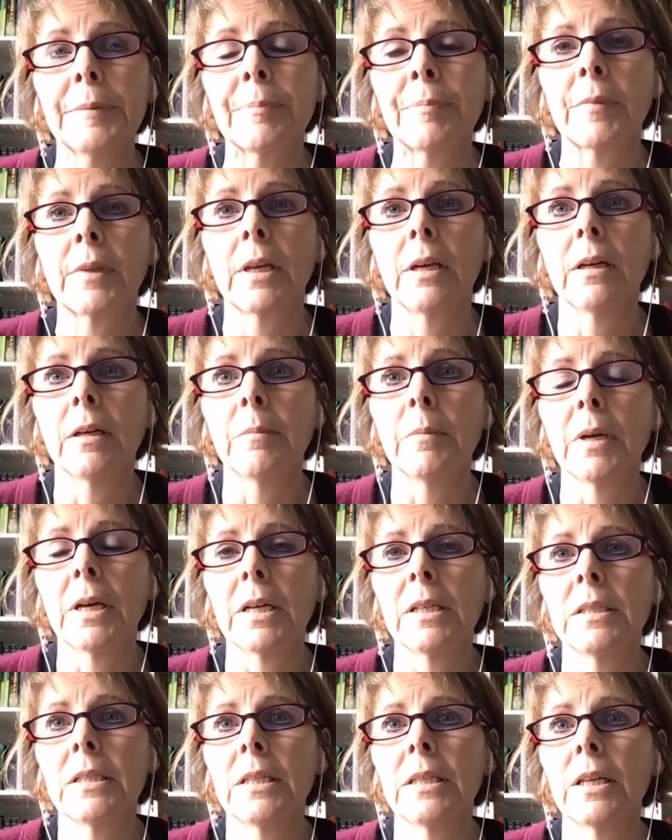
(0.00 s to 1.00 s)

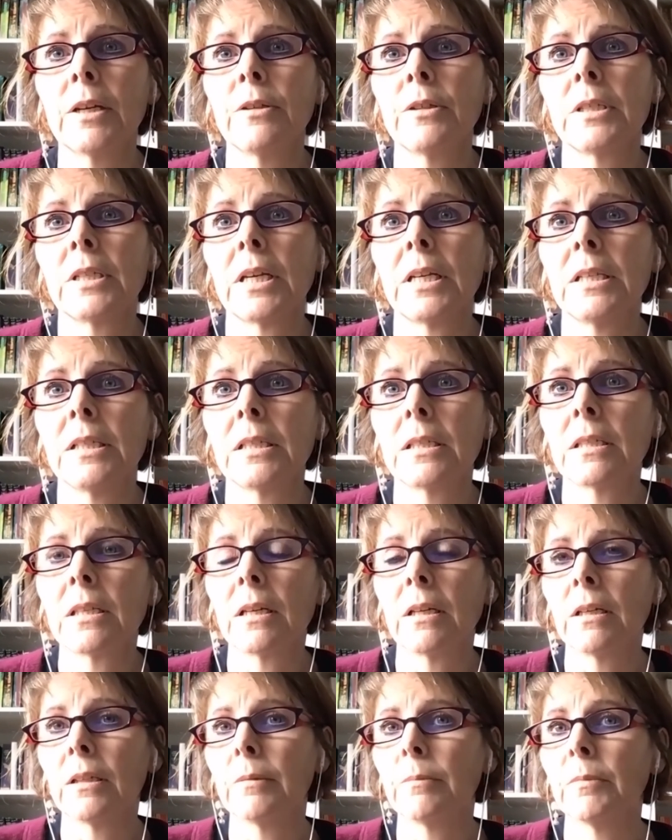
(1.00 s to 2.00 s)
And in those days,
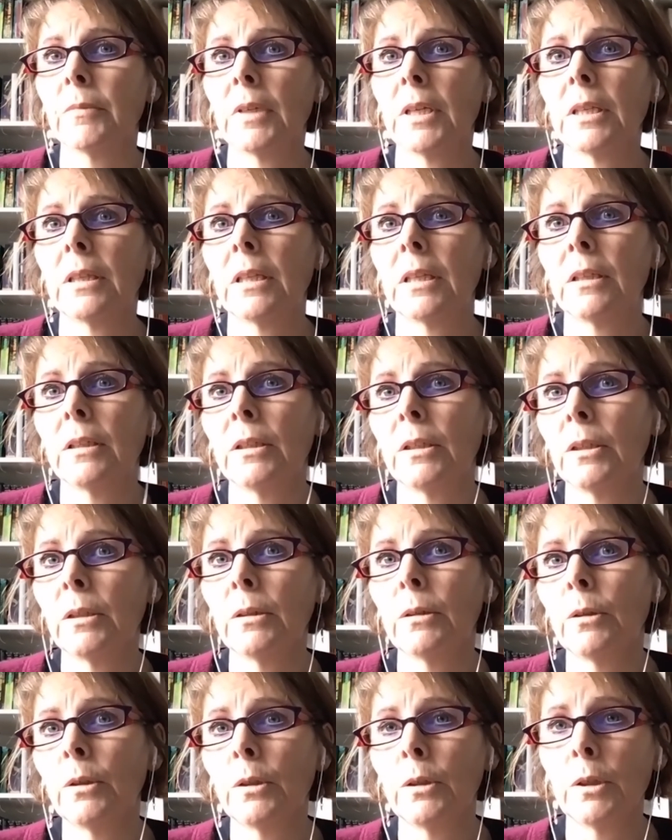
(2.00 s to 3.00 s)

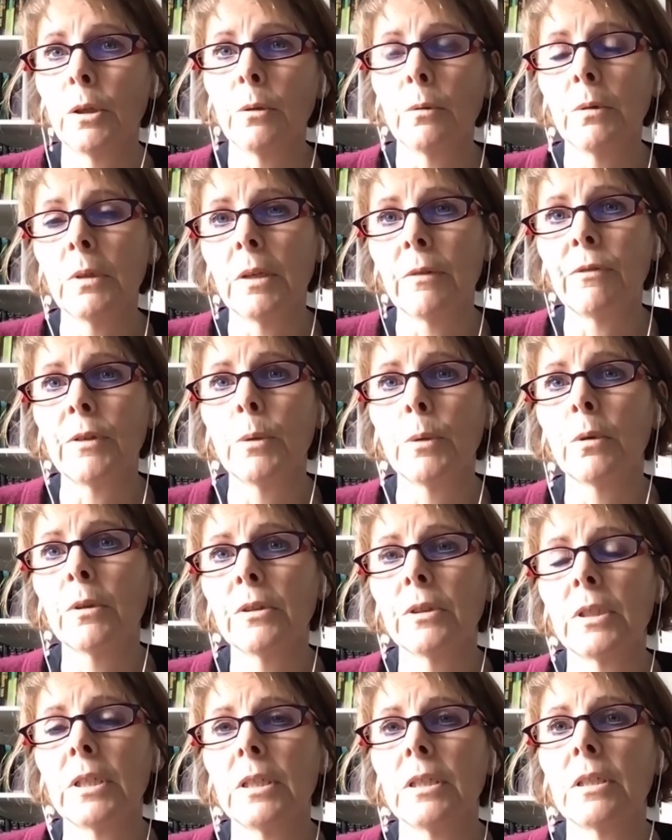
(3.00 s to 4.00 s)
if you
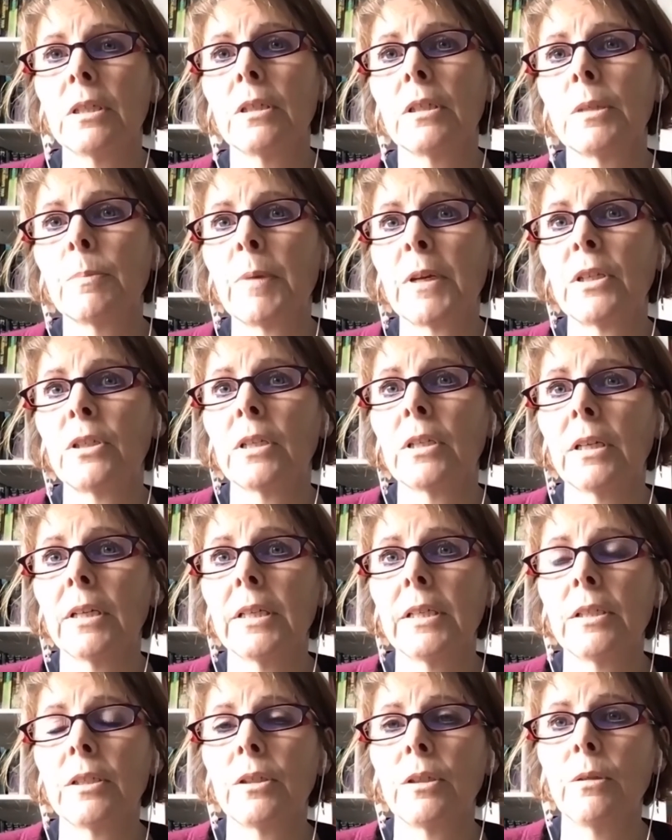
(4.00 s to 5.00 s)
wanted to
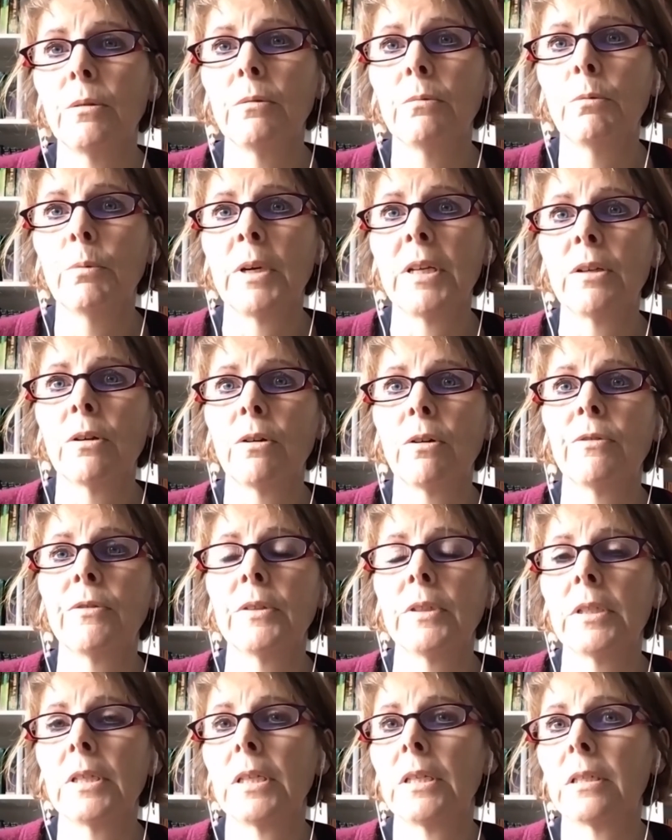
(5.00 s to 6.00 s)
specialise, you went off
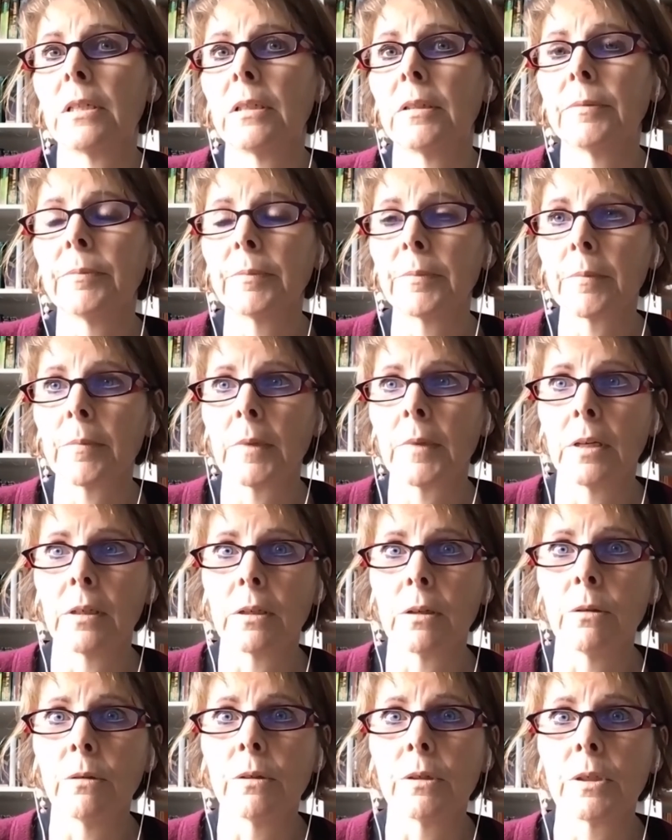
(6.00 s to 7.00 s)
and did a
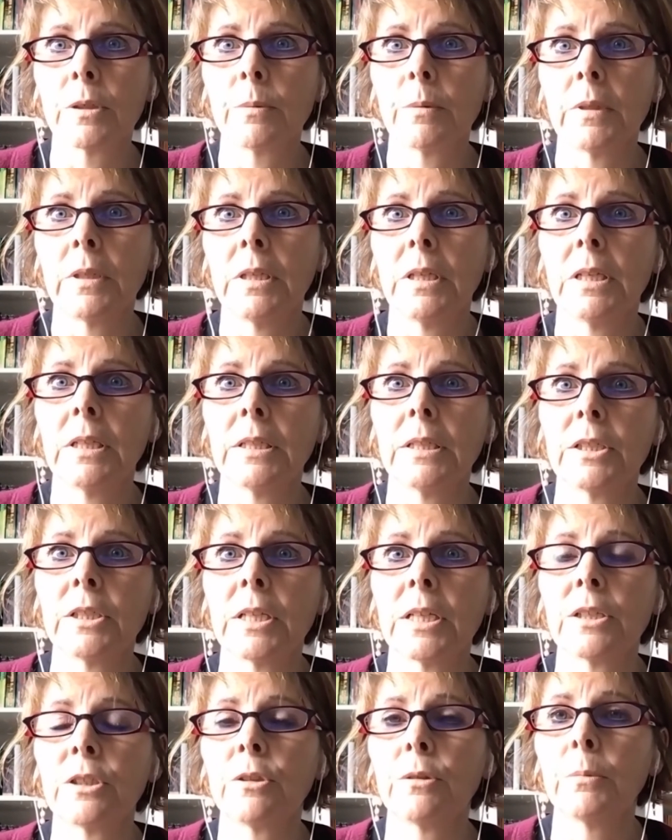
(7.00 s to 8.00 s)
course with the English
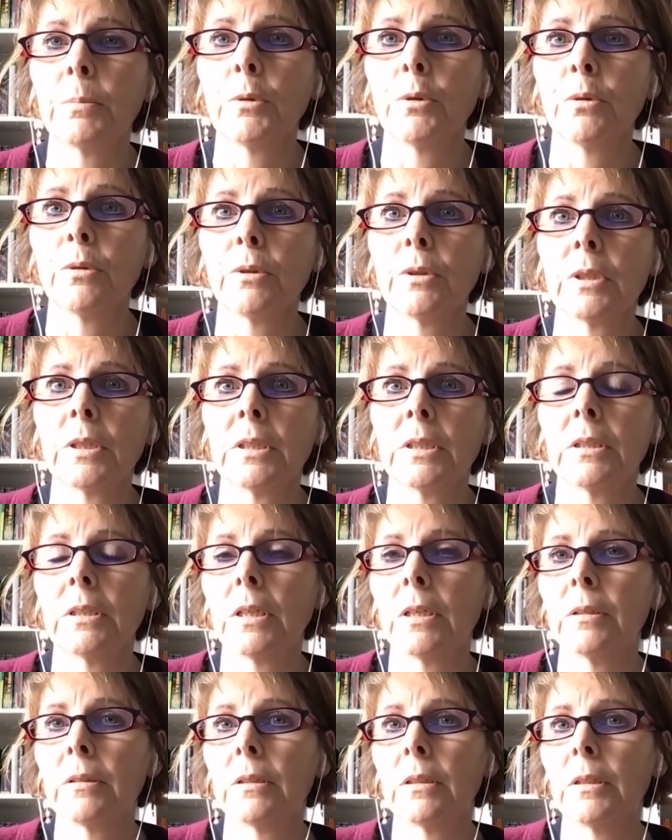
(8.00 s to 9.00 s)
National Board, and
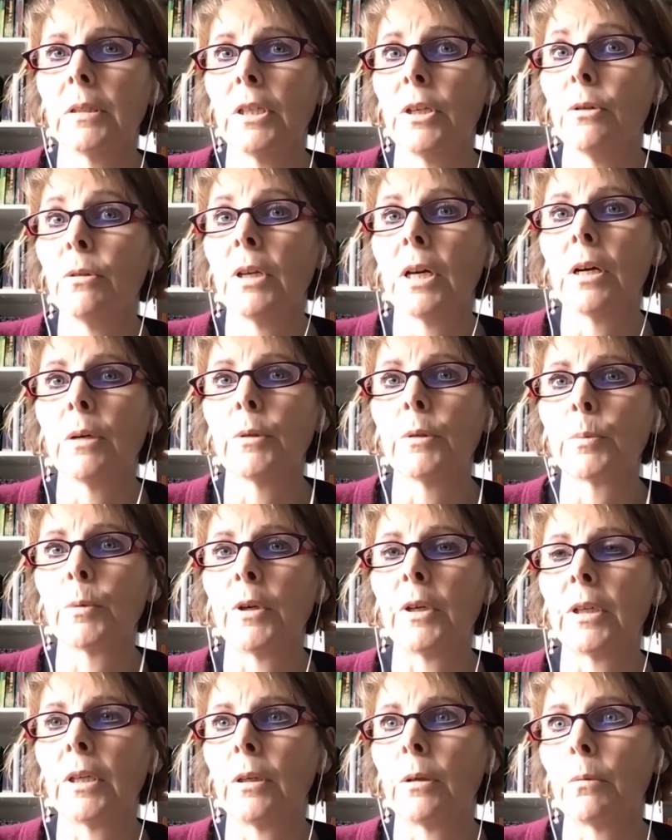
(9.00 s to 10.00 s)
the unit I was
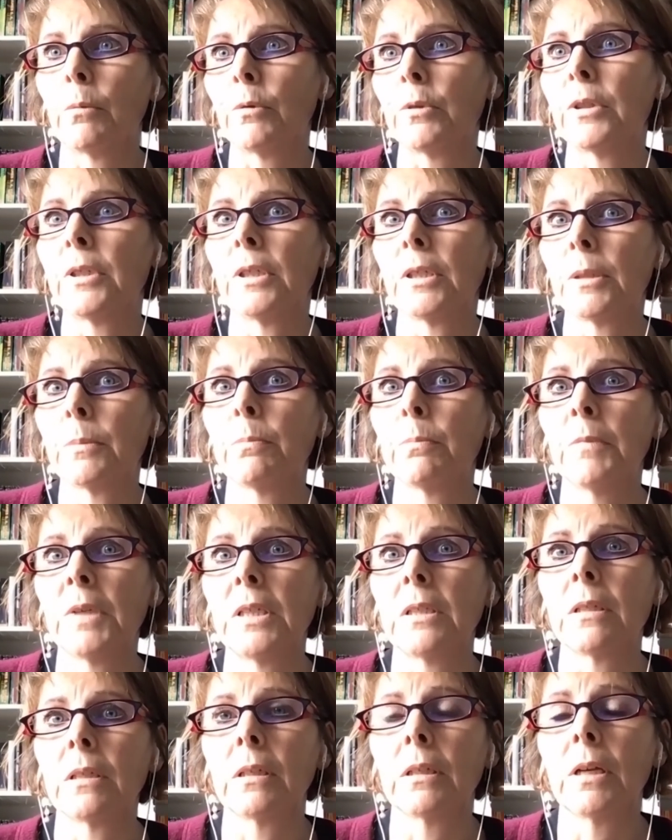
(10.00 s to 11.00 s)
working on wanted me
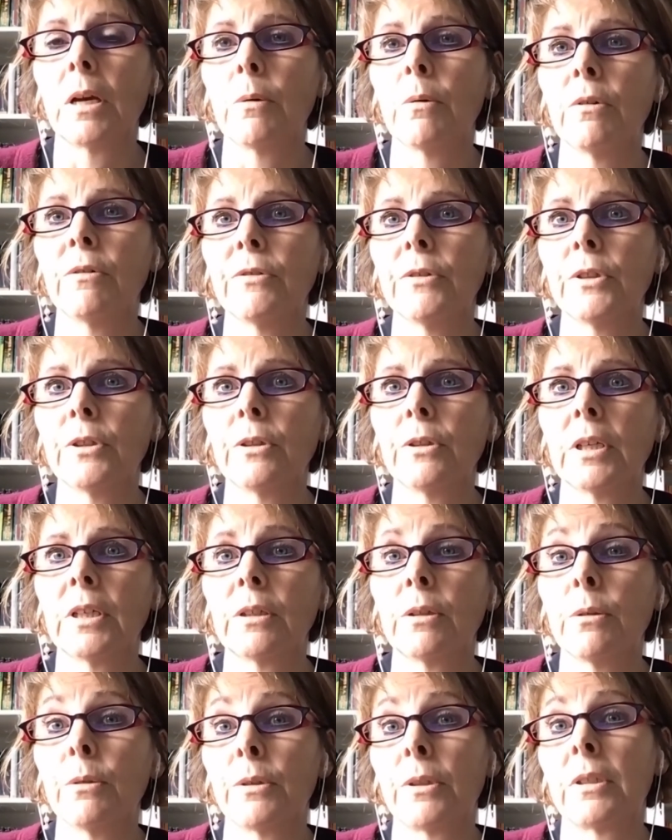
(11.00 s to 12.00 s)
to go off and do that
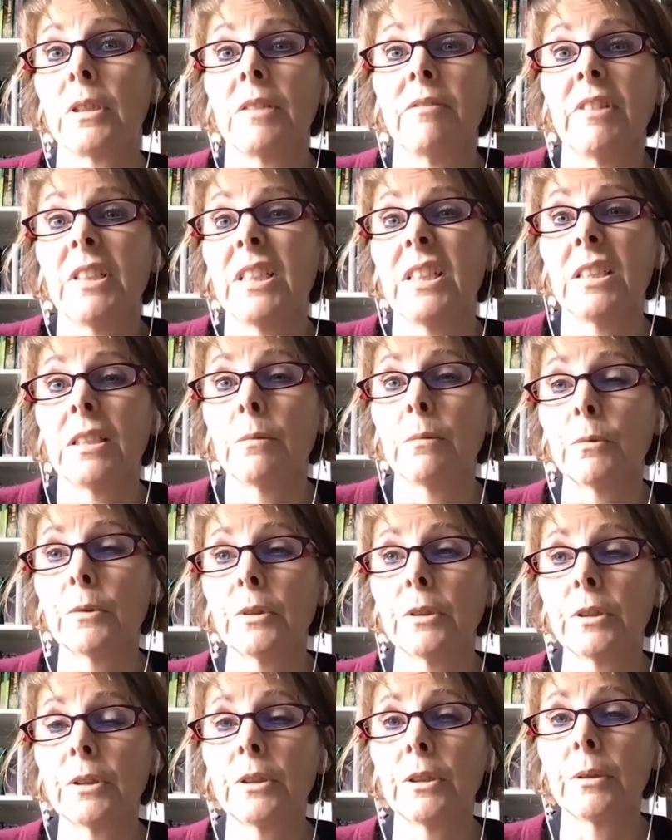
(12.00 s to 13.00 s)
course, and I really didn't want
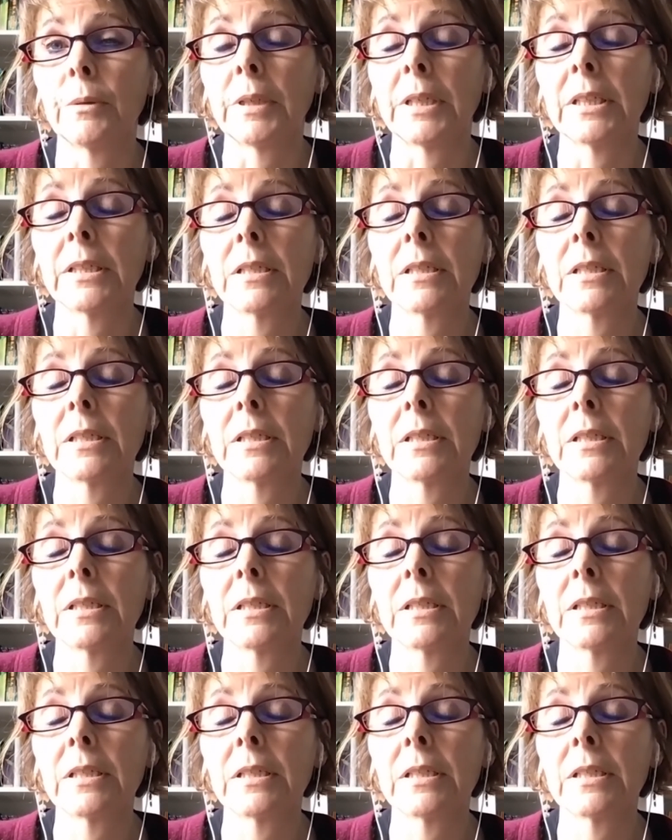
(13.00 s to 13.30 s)
to do it.